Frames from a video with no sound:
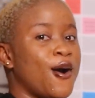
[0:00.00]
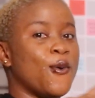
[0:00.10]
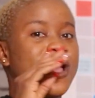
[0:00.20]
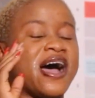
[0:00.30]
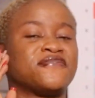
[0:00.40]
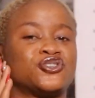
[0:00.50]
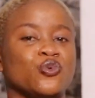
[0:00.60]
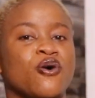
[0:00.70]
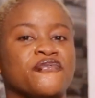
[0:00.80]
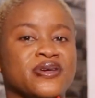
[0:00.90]
We have
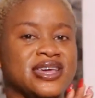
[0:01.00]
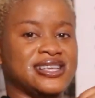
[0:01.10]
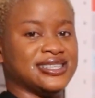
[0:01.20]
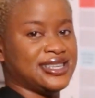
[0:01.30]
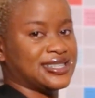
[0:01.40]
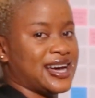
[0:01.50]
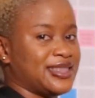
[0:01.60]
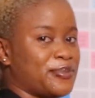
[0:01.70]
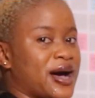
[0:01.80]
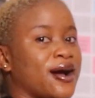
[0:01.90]
12 E's inside
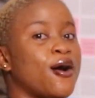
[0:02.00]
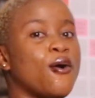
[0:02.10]
the bag.